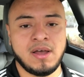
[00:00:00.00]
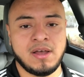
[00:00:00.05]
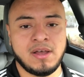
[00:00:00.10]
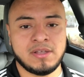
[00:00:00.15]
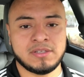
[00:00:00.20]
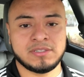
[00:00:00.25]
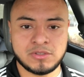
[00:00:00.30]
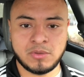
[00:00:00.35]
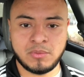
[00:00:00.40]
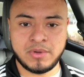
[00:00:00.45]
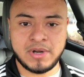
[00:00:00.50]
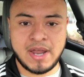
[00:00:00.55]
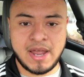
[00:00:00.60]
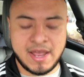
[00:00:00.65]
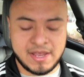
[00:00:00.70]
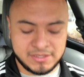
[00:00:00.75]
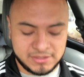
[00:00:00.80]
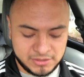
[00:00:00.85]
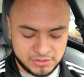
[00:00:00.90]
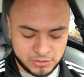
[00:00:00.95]
Someone
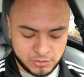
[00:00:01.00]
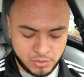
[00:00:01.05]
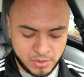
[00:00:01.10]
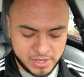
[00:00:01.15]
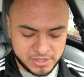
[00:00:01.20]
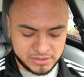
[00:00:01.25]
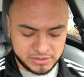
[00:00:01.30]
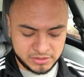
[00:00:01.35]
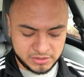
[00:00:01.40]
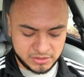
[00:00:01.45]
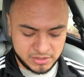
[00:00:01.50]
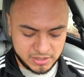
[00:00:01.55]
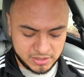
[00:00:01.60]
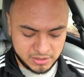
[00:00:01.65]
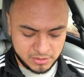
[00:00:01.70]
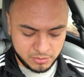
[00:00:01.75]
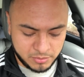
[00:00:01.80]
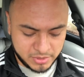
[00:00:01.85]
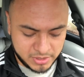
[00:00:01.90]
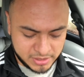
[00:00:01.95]
asked this question, and
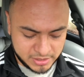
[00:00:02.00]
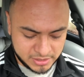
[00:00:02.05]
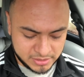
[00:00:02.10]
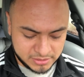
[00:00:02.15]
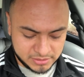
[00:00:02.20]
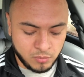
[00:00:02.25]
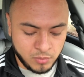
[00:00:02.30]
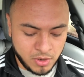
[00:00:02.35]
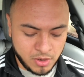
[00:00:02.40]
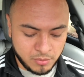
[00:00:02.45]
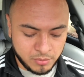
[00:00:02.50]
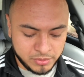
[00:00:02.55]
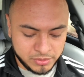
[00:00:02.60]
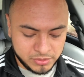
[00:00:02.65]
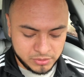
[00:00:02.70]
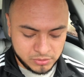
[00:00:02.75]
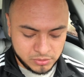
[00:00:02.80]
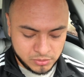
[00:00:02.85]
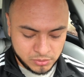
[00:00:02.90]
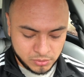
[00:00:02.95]
it was, "What would
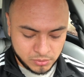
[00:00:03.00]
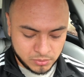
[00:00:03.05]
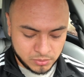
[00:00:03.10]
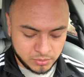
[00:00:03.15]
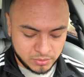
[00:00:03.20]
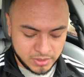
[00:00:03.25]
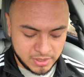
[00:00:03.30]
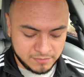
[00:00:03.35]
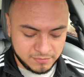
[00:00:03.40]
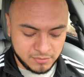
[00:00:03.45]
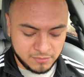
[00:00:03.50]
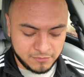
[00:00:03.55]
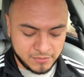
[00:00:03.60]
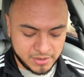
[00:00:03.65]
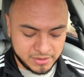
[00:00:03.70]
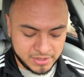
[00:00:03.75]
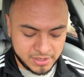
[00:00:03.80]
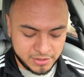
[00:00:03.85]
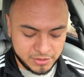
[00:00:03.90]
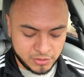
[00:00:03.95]
you do if you
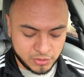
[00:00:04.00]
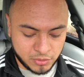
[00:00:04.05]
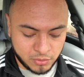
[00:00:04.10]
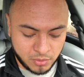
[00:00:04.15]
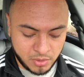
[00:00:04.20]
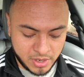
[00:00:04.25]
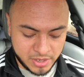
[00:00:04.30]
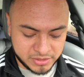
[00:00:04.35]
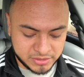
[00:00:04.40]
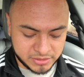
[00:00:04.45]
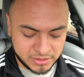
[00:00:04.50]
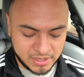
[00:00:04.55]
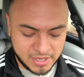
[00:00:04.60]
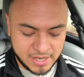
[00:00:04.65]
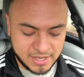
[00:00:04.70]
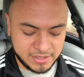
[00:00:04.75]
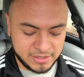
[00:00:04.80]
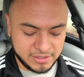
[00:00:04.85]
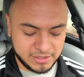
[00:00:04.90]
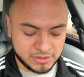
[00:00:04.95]
found out your crush
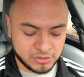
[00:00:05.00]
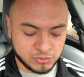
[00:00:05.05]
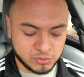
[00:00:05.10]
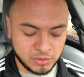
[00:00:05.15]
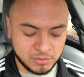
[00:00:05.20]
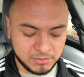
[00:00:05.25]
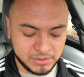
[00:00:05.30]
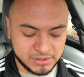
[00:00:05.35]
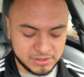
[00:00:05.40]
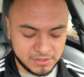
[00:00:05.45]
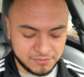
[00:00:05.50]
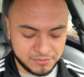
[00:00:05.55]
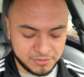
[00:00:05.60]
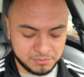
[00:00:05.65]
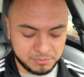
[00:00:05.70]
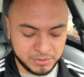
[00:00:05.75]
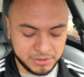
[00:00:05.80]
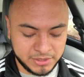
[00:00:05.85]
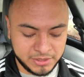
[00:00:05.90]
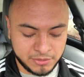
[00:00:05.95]
had an extremely
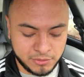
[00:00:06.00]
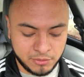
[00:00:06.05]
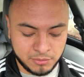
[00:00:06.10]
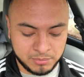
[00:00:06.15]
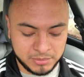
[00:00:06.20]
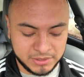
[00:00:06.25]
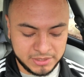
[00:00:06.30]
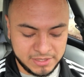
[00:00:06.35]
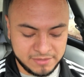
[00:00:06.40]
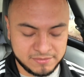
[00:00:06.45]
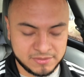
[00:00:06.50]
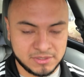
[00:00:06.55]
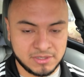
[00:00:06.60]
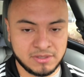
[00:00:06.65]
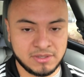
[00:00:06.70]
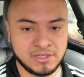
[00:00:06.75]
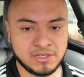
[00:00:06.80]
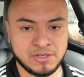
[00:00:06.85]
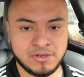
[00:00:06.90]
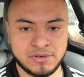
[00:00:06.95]
different political beliefs
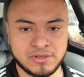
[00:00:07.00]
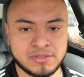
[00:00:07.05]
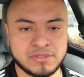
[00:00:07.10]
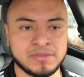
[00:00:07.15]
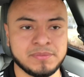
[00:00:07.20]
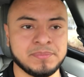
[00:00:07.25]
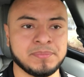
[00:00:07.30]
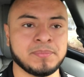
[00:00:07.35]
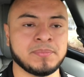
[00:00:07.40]
than yours?"